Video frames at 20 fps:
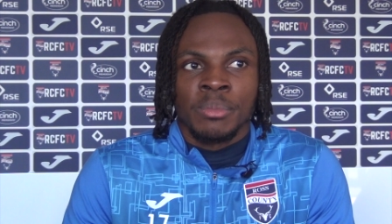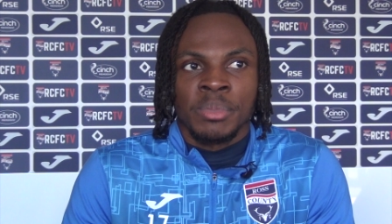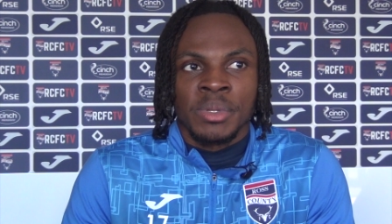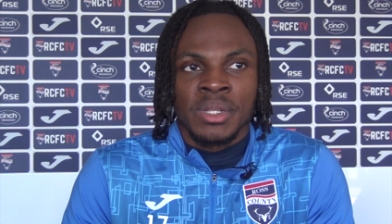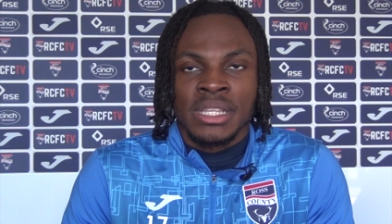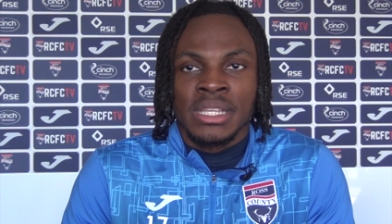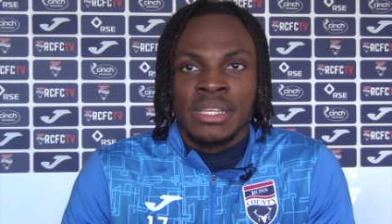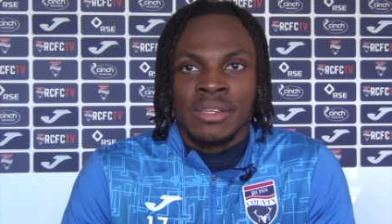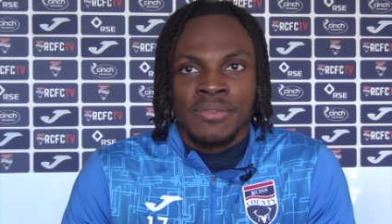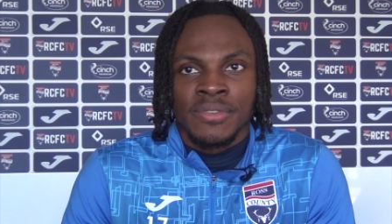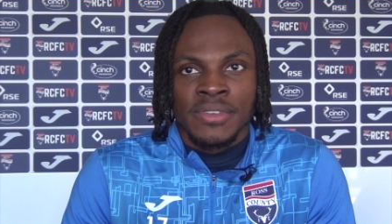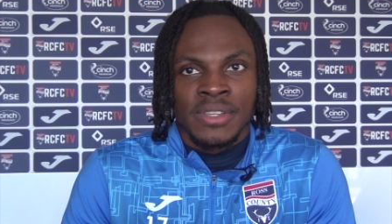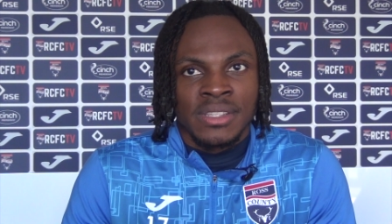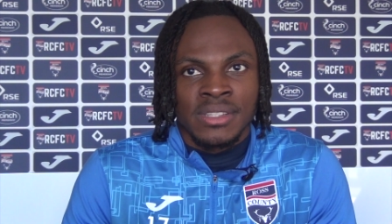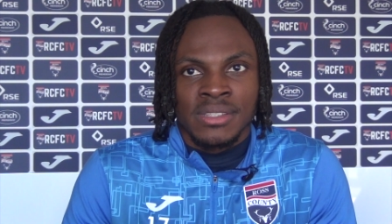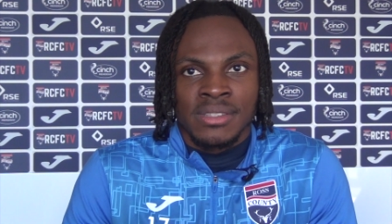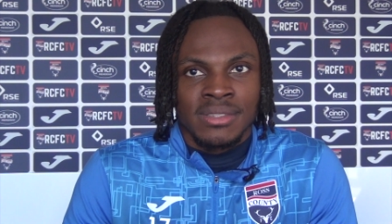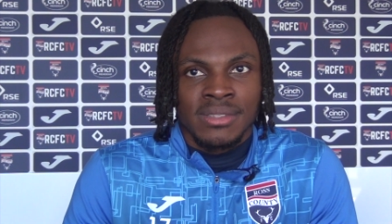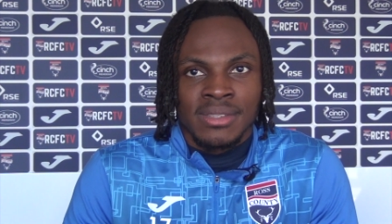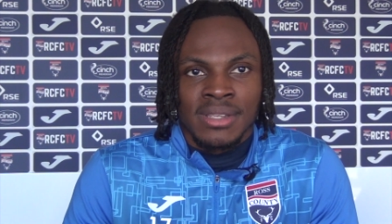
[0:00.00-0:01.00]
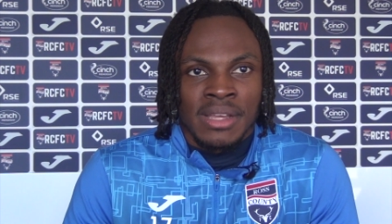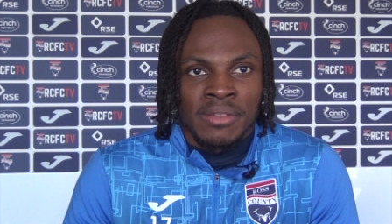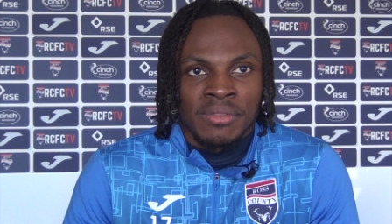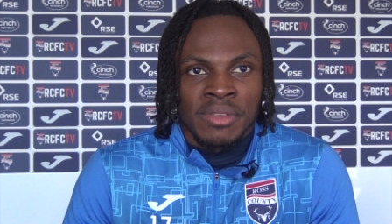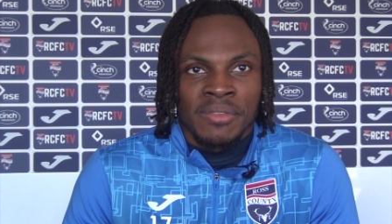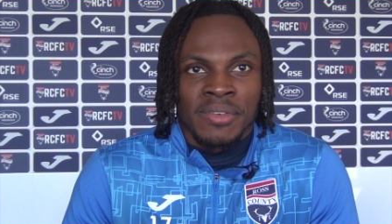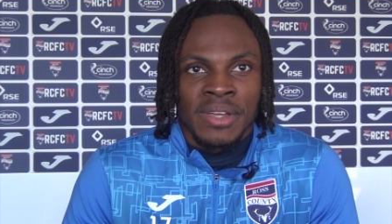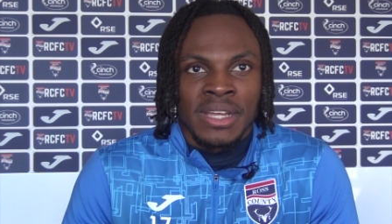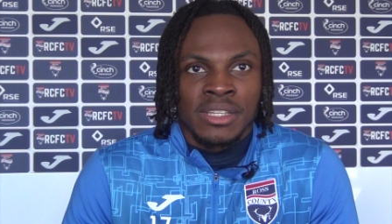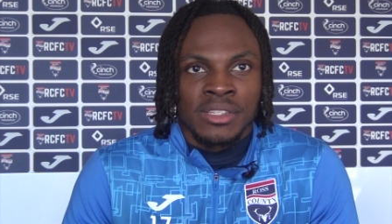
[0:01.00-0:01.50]
the belief is I've
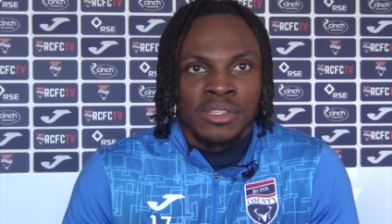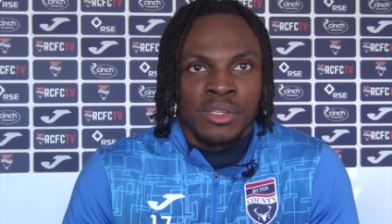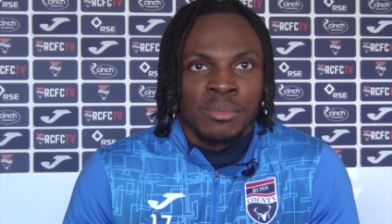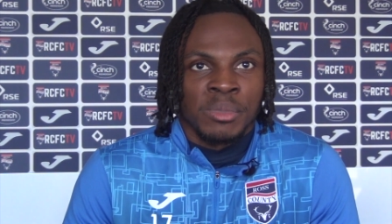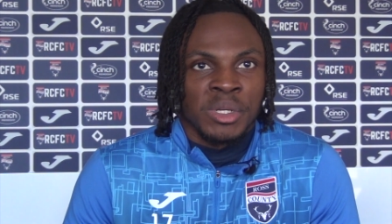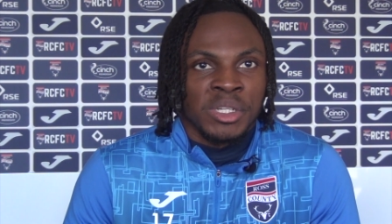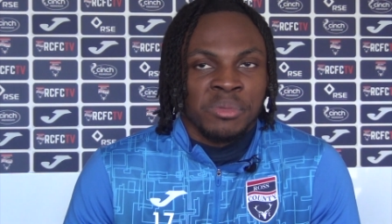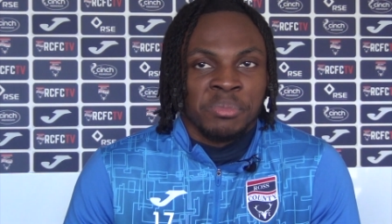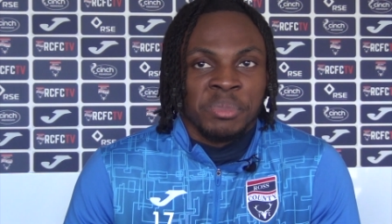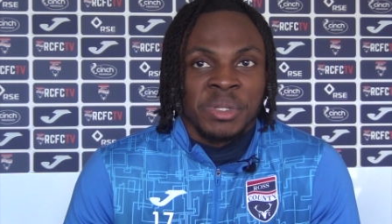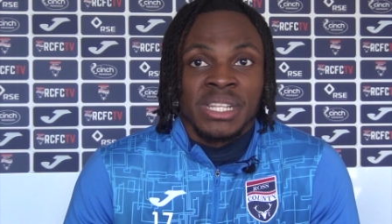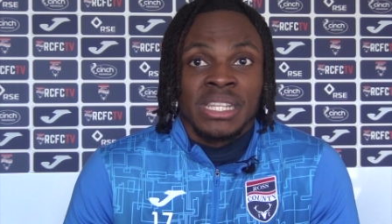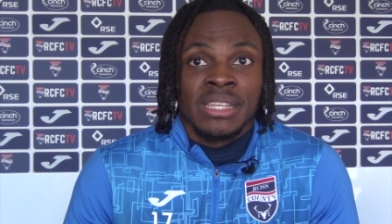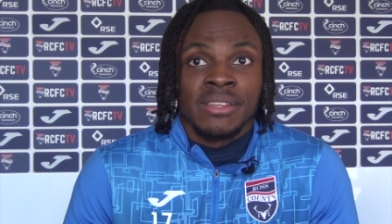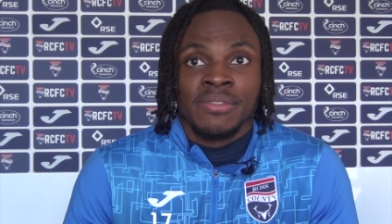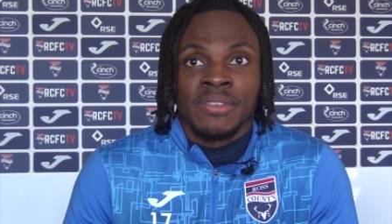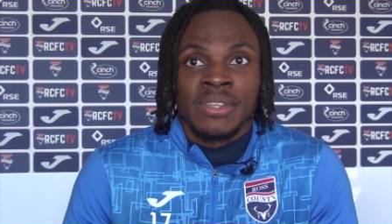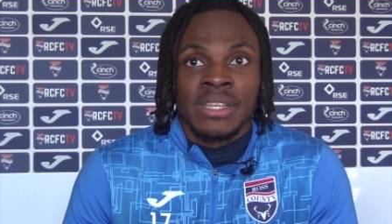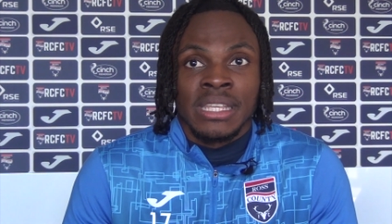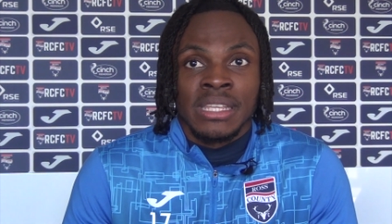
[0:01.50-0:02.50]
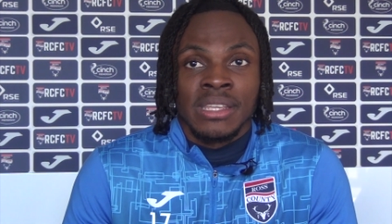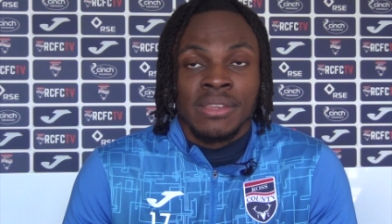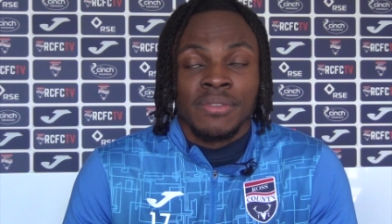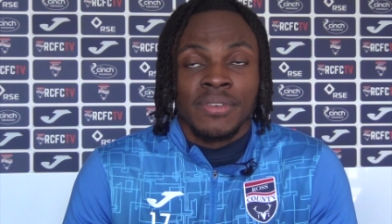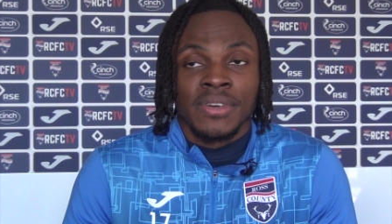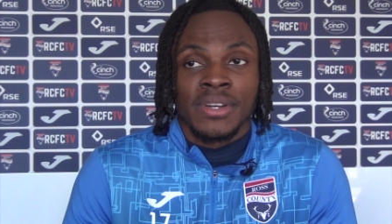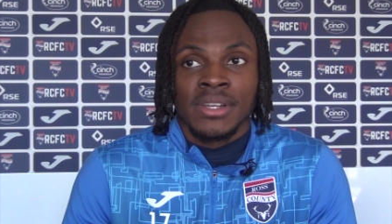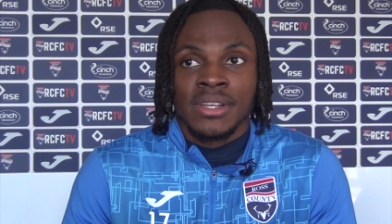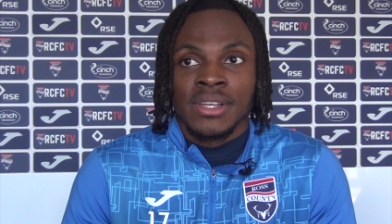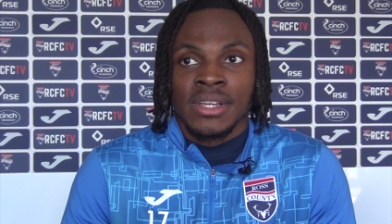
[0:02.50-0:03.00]
never had so much belief
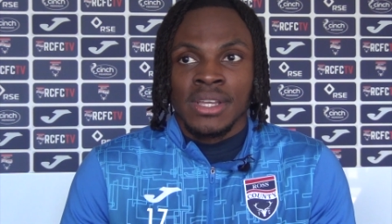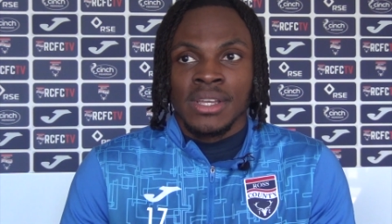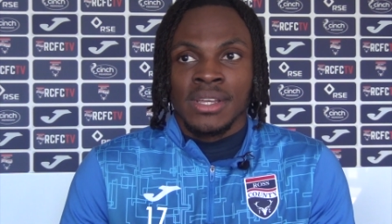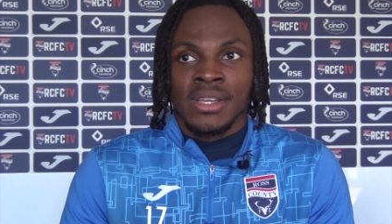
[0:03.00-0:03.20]
either.